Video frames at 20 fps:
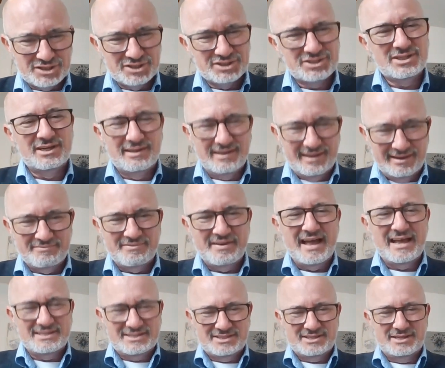agents could
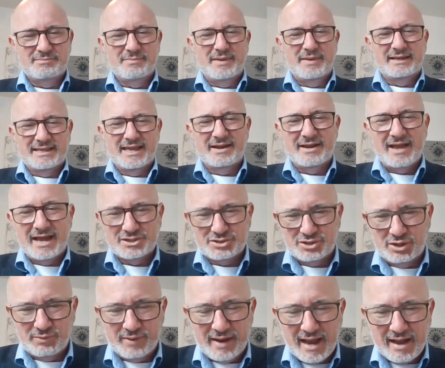invest and make that
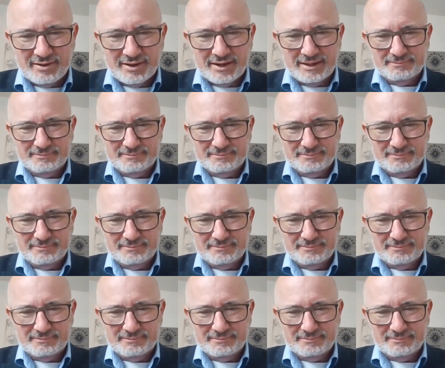actually a